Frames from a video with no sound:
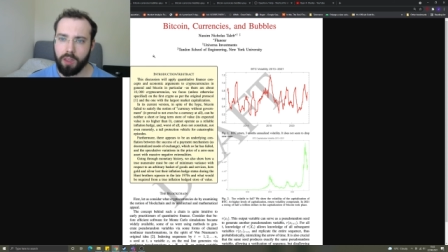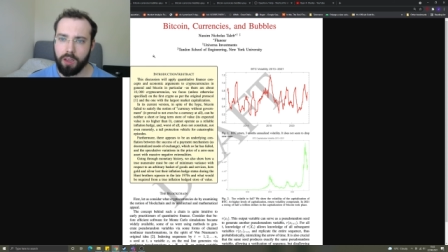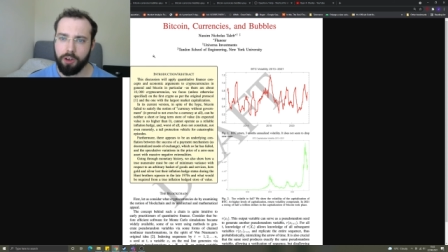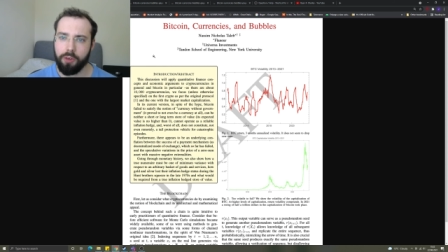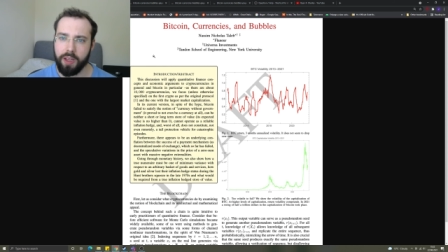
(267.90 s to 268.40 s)

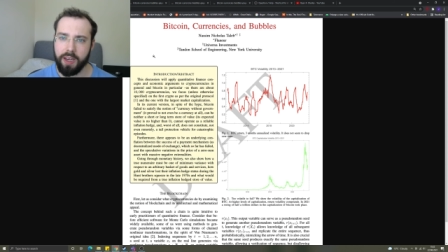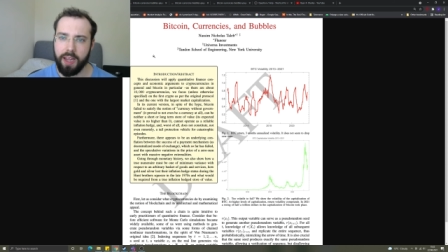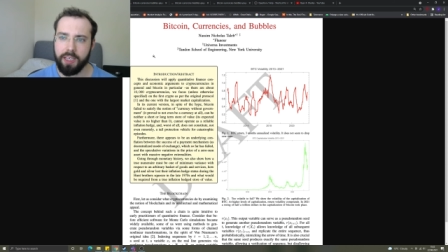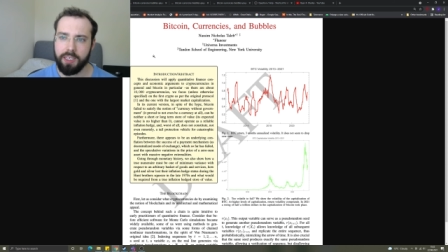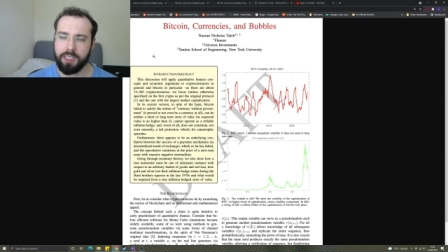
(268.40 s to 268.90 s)
you know in
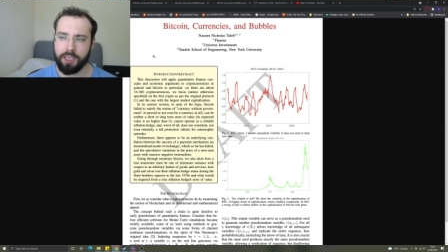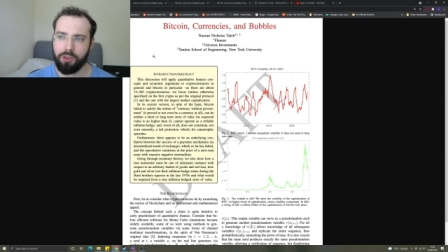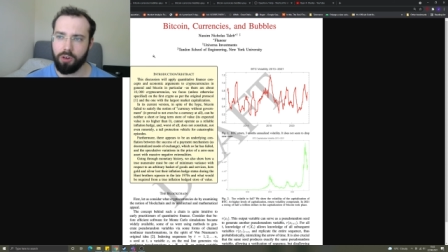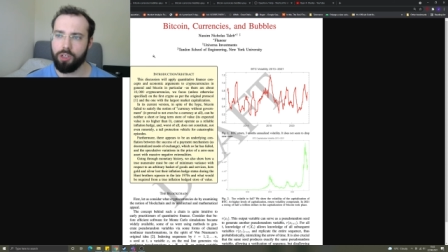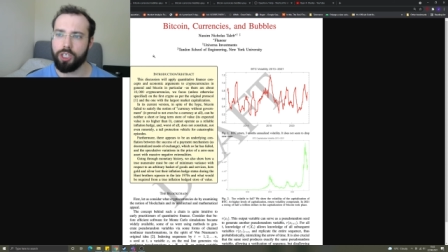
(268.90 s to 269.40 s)
any
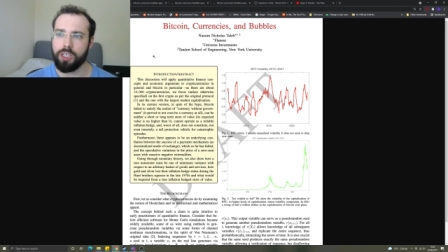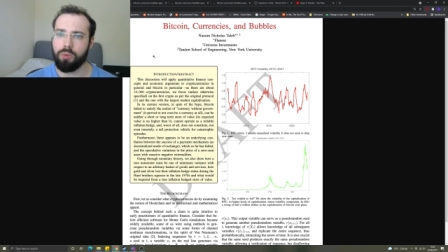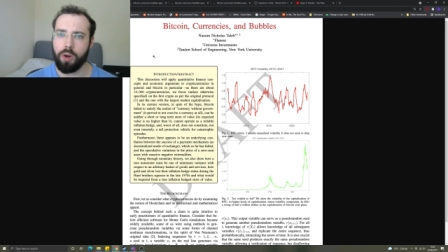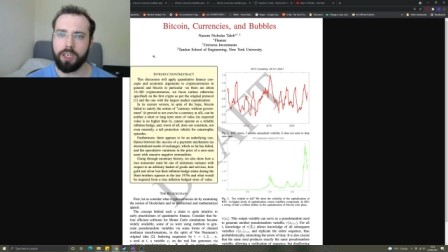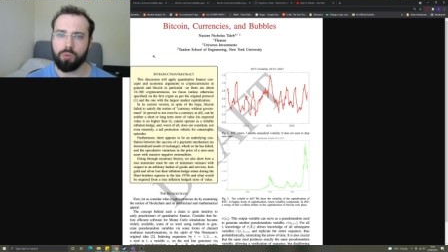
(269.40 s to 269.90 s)
technology
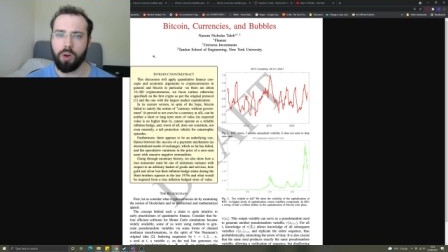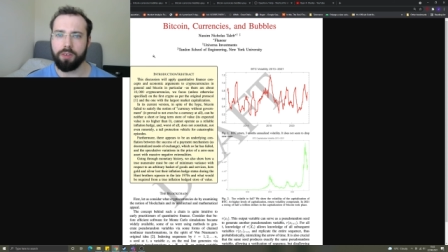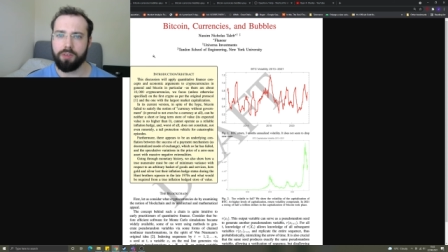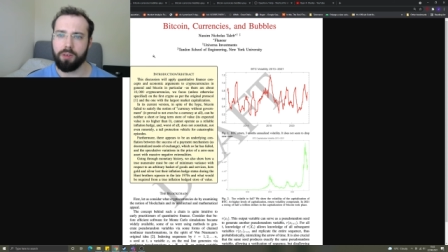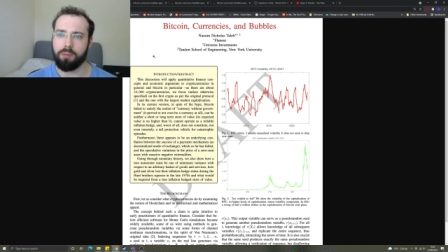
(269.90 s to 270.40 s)
when is one
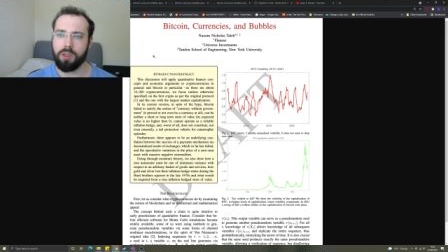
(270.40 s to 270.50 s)
of them